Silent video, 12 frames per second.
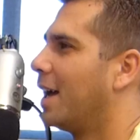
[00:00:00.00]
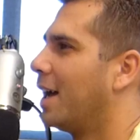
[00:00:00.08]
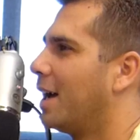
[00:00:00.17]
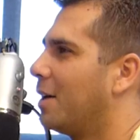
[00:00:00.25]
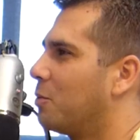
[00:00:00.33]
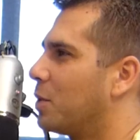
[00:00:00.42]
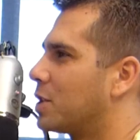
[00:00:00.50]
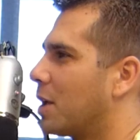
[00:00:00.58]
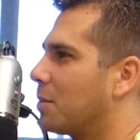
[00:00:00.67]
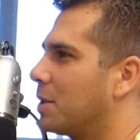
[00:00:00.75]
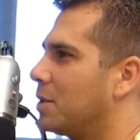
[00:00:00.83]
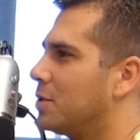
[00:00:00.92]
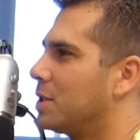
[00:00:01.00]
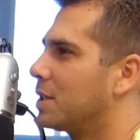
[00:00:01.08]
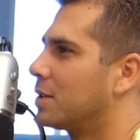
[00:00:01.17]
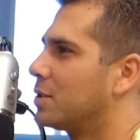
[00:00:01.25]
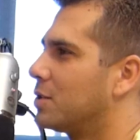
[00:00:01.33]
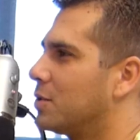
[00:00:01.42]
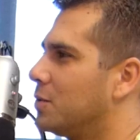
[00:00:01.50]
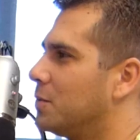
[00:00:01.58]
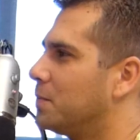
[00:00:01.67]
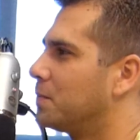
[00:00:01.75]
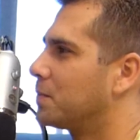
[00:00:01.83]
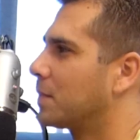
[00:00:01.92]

uh, which I'll be using to